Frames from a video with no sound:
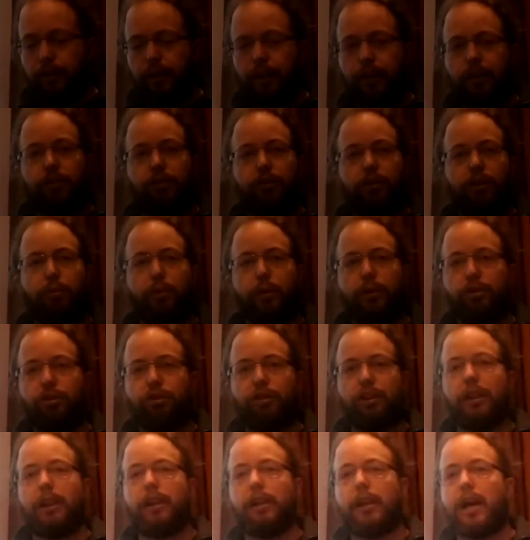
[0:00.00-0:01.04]
things that we're
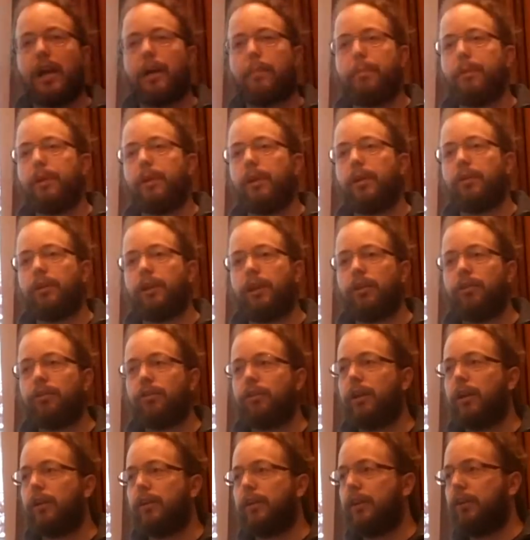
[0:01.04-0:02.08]
seeing happening on the
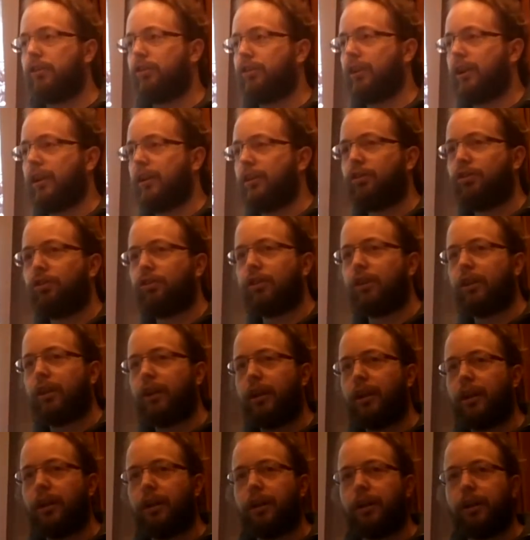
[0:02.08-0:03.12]
internet these days
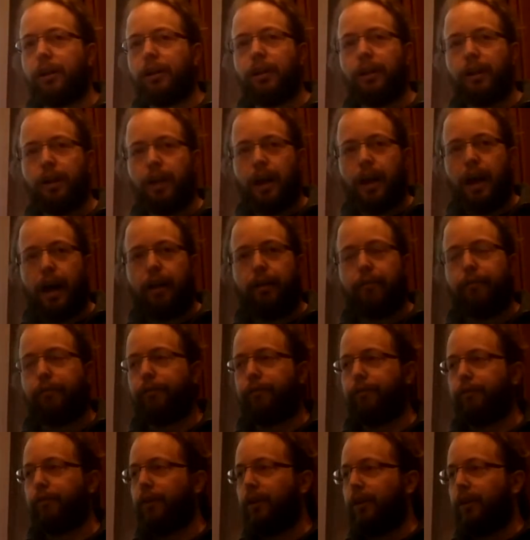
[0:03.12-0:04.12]
uh, have